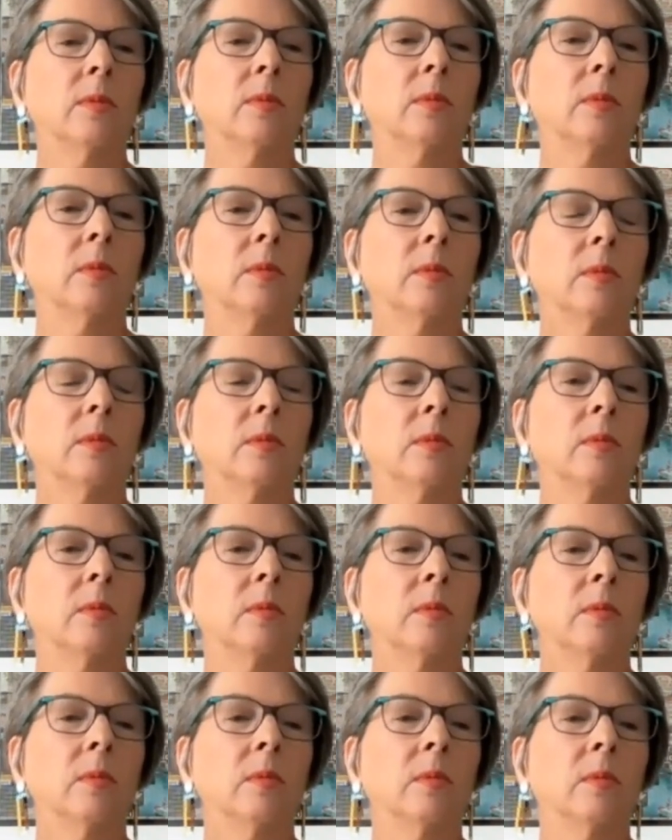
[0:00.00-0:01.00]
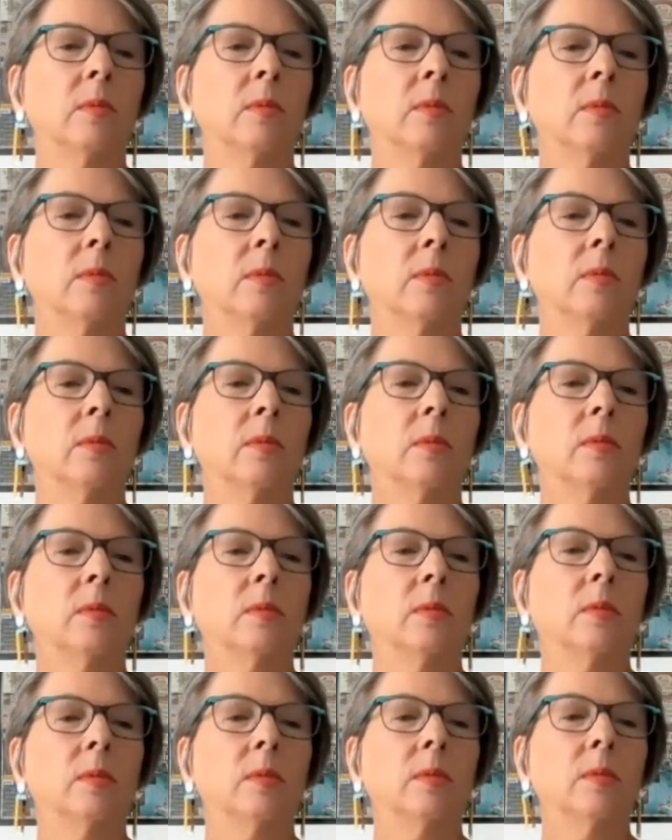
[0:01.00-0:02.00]

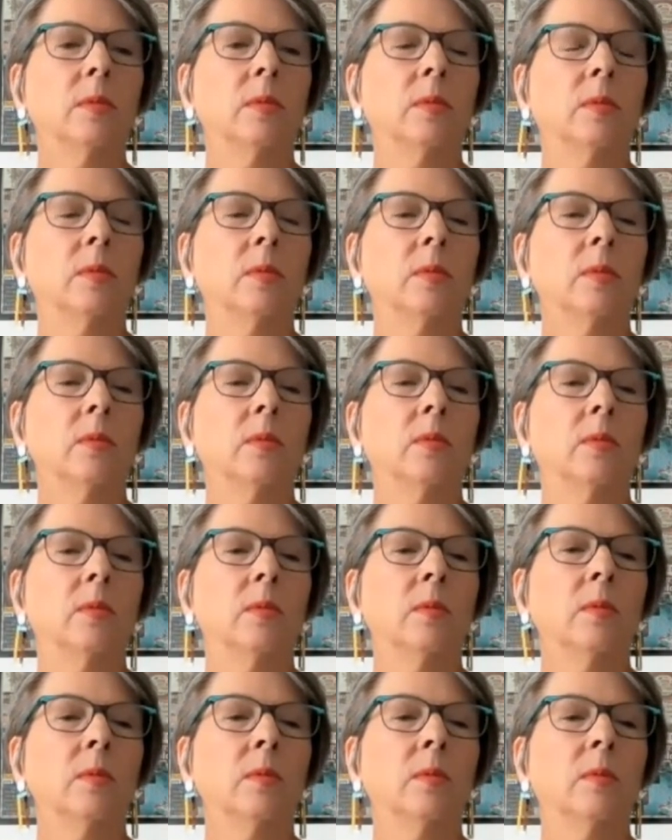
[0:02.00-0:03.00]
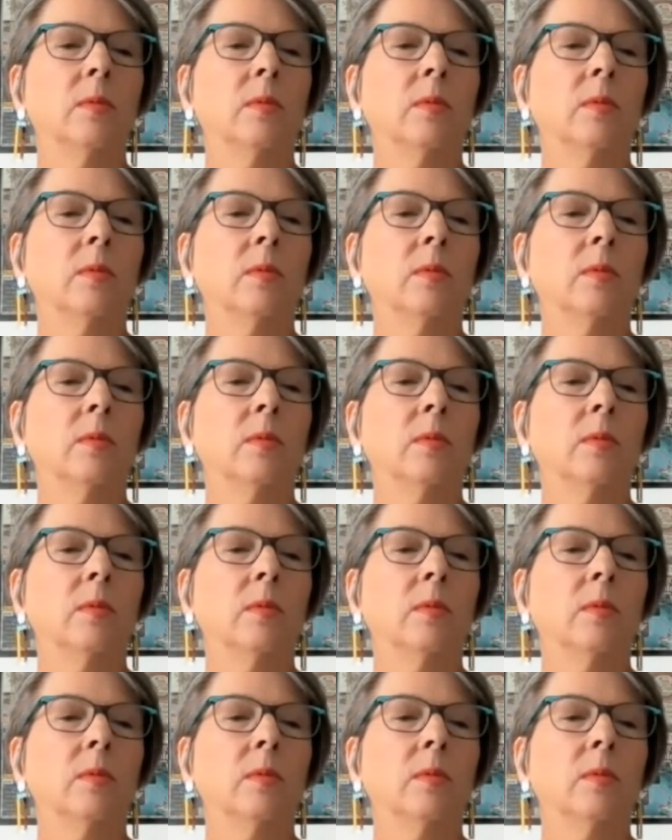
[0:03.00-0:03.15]
(silent)